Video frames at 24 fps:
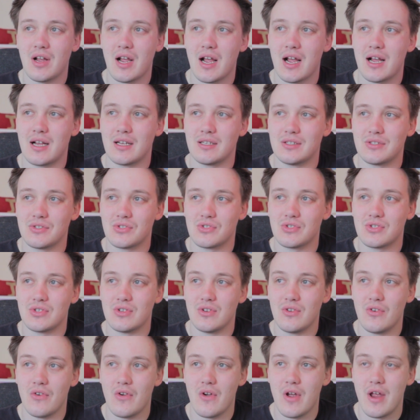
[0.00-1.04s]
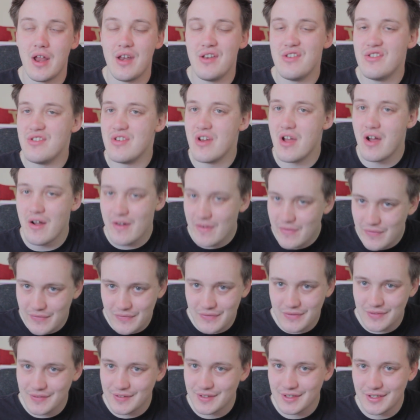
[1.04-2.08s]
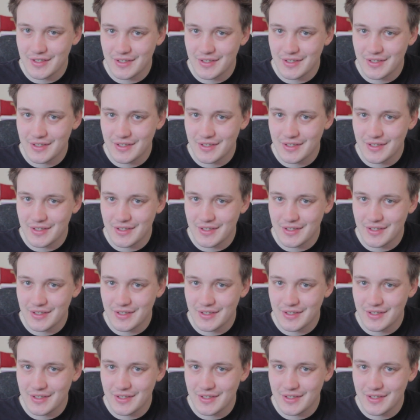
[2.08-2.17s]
has enough